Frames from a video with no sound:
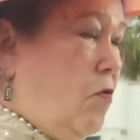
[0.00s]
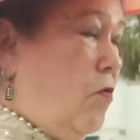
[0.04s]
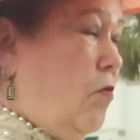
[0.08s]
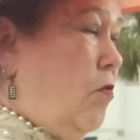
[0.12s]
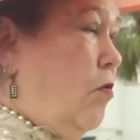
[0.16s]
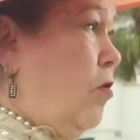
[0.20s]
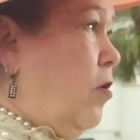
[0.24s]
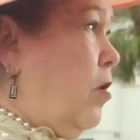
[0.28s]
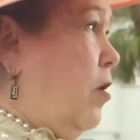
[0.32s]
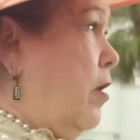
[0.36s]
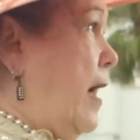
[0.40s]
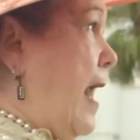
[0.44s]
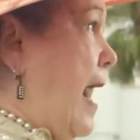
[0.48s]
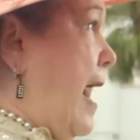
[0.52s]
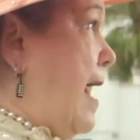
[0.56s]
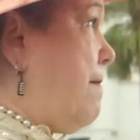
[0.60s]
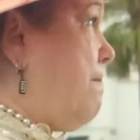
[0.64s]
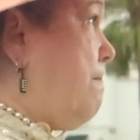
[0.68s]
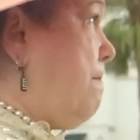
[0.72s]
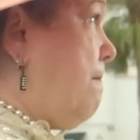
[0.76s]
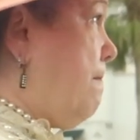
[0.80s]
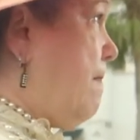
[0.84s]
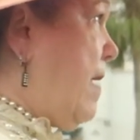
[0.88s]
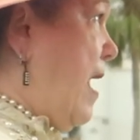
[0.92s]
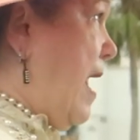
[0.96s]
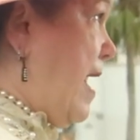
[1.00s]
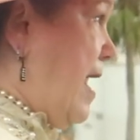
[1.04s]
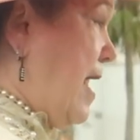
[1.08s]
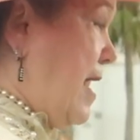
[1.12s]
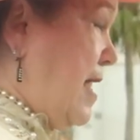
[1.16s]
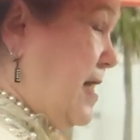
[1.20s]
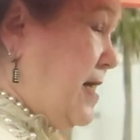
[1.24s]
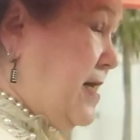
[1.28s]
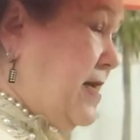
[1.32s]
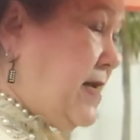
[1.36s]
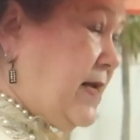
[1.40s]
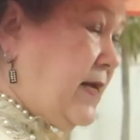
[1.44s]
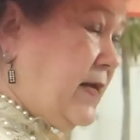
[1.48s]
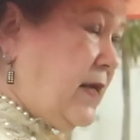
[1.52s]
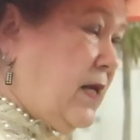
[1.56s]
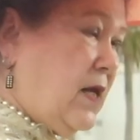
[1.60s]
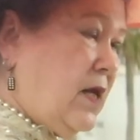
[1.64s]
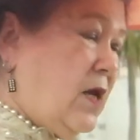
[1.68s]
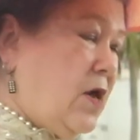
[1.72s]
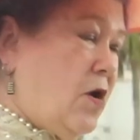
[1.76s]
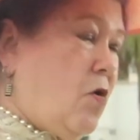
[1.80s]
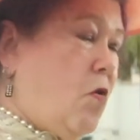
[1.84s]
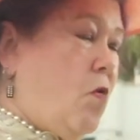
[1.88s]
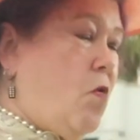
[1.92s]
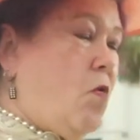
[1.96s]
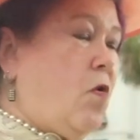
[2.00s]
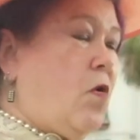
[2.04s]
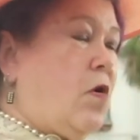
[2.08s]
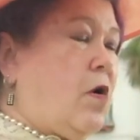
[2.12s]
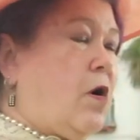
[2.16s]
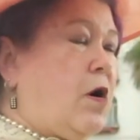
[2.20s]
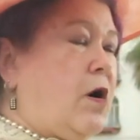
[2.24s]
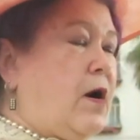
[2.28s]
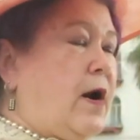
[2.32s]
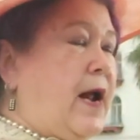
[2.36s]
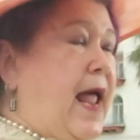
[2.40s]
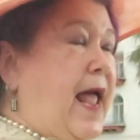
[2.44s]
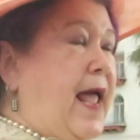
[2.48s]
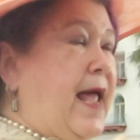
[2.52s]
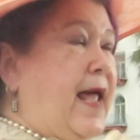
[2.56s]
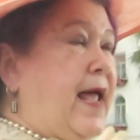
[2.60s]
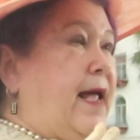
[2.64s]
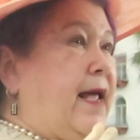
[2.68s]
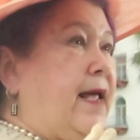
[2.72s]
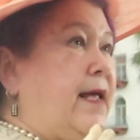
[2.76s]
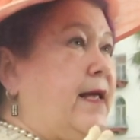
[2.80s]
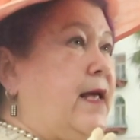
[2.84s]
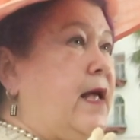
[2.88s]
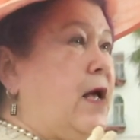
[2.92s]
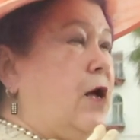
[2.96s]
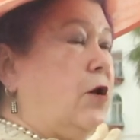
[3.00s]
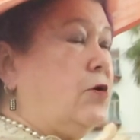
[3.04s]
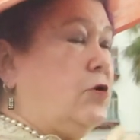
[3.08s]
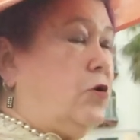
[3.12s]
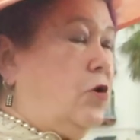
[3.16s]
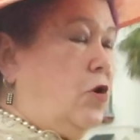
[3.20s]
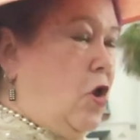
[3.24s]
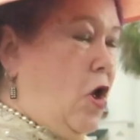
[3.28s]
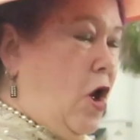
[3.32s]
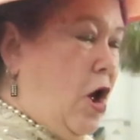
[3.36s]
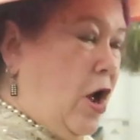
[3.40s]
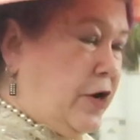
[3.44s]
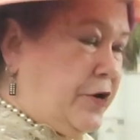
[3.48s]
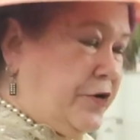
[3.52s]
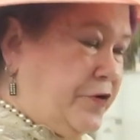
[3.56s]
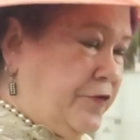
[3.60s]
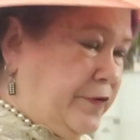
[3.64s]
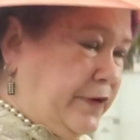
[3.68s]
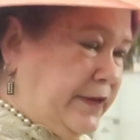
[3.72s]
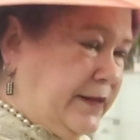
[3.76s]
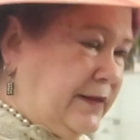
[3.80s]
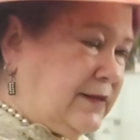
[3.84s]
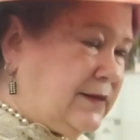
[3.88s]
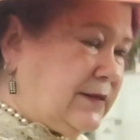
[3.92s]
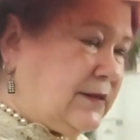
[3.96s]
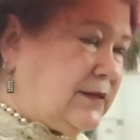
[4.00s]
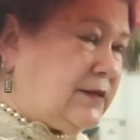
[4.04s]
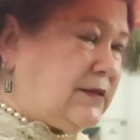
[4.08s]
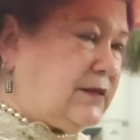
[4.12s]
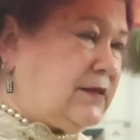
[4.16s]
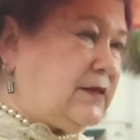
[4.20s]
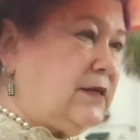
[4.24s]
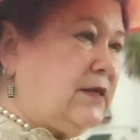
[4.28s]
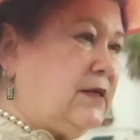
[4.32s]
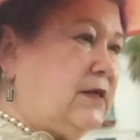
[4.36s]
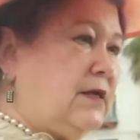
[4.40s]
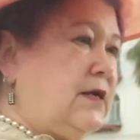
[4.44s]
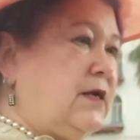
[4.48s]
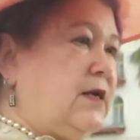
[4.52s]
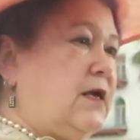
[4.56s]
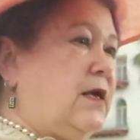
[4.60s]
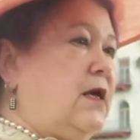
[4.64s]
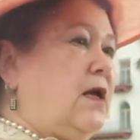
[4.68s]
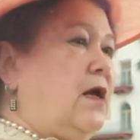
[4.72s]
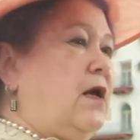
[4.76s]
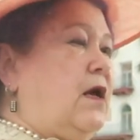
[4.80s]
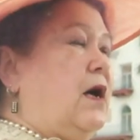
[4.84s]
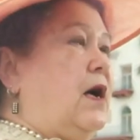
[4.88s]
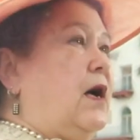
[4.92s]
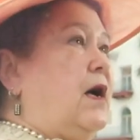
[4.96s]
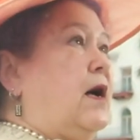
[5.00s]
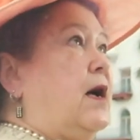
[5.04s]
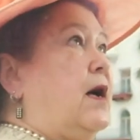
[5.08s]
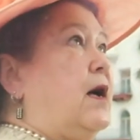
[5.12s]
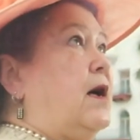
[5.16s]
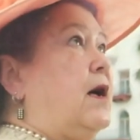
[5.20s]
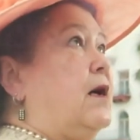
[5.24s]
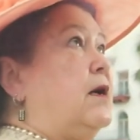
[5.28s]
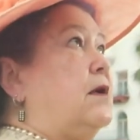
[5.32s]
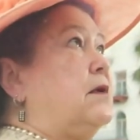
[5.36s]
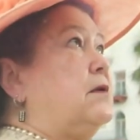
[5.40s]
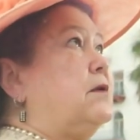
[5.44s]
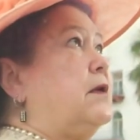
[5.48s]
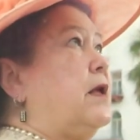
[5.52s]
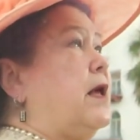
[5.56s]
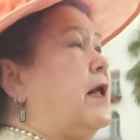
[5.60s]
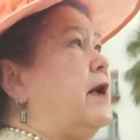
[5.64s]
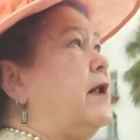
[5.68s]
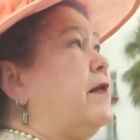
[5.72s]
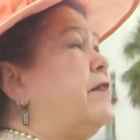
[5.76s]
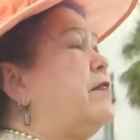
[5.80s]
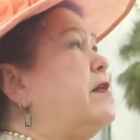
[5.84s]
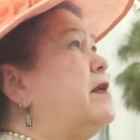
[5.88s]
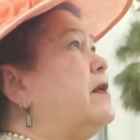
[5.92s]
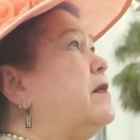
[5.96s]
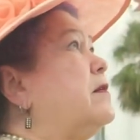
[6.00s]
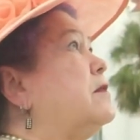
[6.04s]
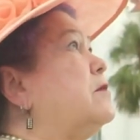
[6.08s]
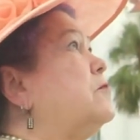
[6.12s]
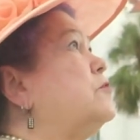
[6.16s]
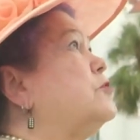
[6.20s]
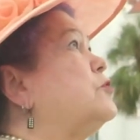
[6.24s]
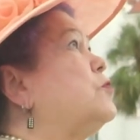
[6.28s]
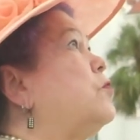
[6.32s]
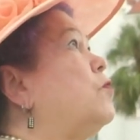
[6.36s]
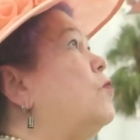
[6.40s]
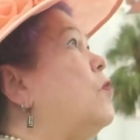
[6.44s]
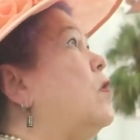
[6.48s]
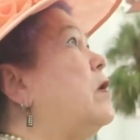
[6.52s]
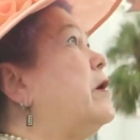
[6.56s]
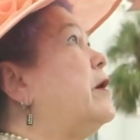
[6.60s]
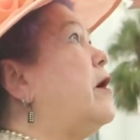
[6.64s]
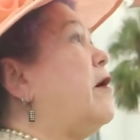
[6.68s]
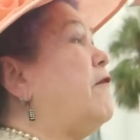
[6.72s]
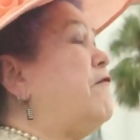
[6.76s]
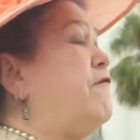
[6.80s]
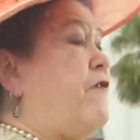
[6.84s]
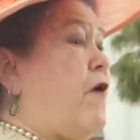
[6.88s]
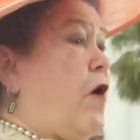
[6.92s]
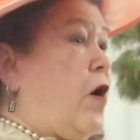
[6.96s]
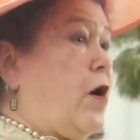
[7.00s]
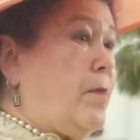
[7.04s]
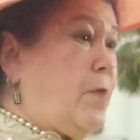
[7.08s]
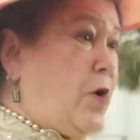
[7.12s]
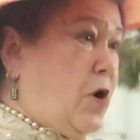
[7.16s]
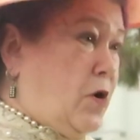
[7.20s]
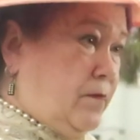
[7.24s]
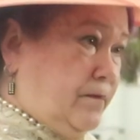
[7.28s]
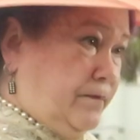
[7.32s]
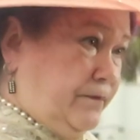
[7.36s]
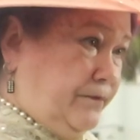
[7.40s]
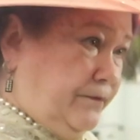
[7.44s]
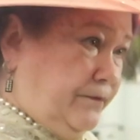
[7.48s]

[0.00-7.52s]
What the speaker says: or a maid or a laundress. And I think there was one, a farmer.